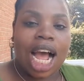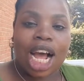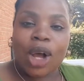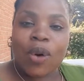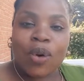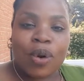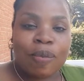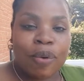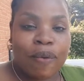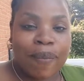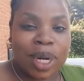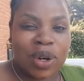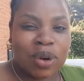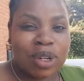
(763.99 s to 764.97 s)
And could have
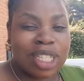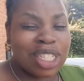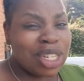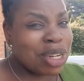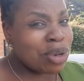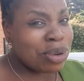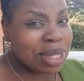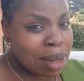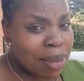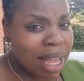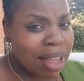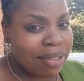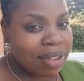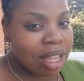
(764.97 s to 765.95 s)
put me down. She don't know
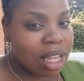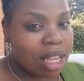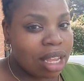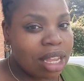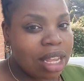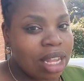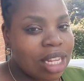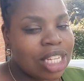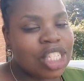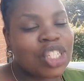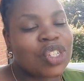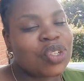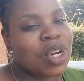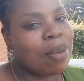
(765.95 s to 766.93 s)
some heavy.
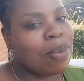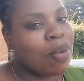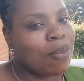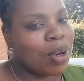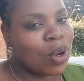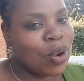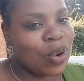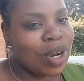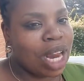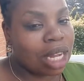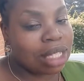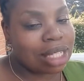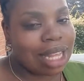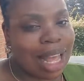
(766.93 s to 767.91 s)
She should have put me down
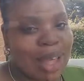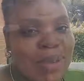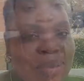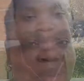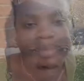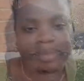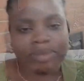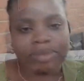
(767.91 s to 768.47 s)
long time.